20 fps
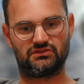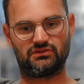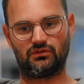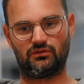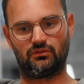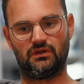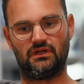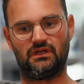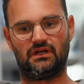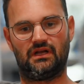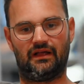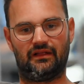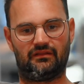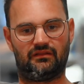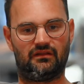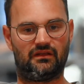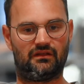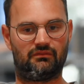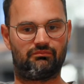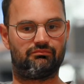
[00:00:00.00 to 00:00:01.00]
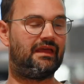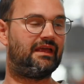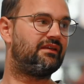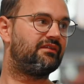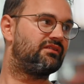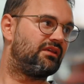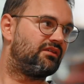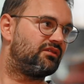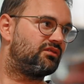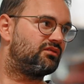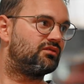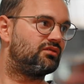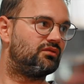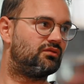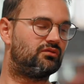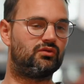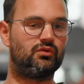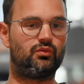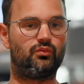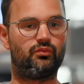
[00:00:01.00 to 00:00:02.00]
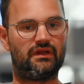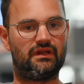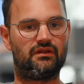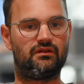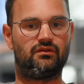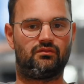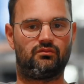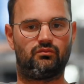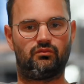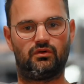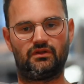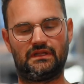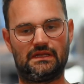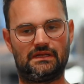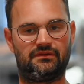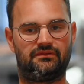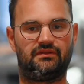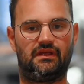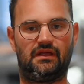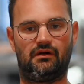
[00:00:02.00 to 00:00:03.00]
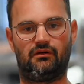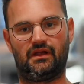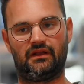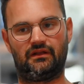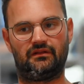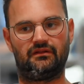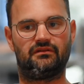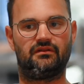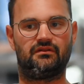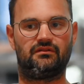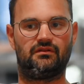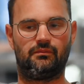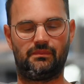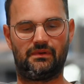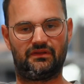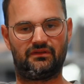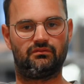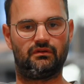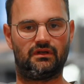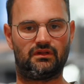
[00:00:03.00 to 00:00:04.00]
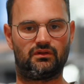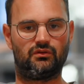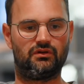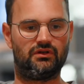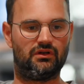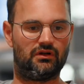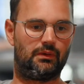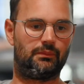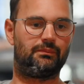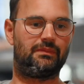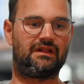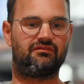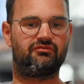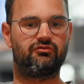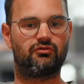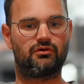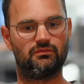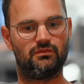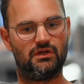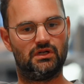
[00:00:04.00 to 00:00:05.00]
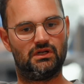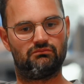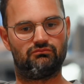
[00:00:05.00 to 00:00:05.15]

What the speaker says: So I think it makes sense to read what they say, this is the best way to do it on our platform,